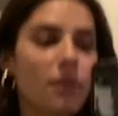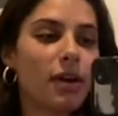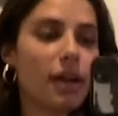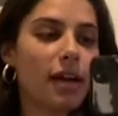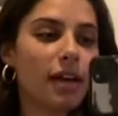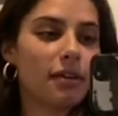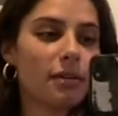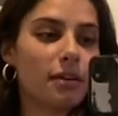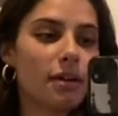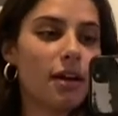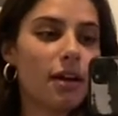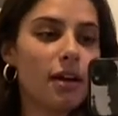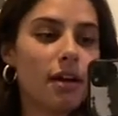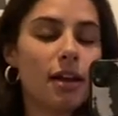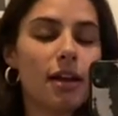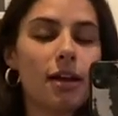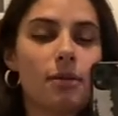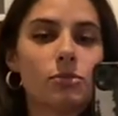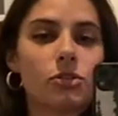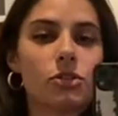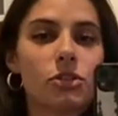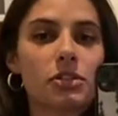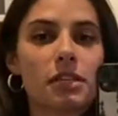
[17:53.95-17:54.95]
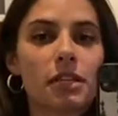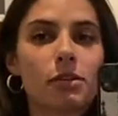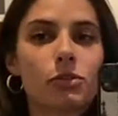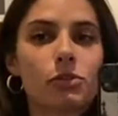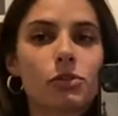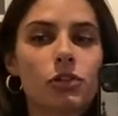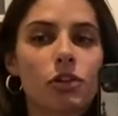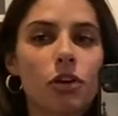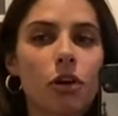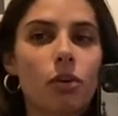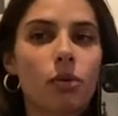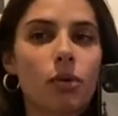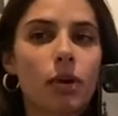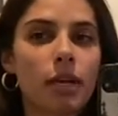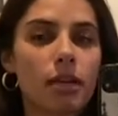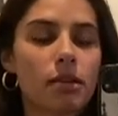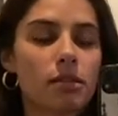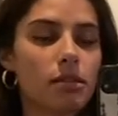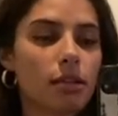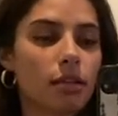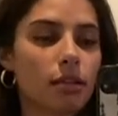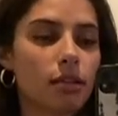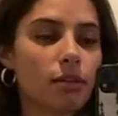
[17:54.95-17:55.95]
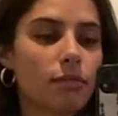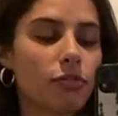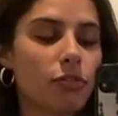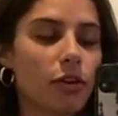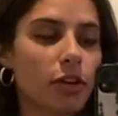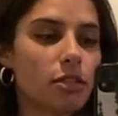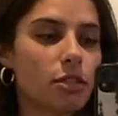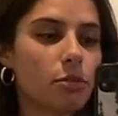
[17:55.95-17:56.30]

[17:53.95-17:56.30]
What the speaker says: I am just like so innocent and I'm afraid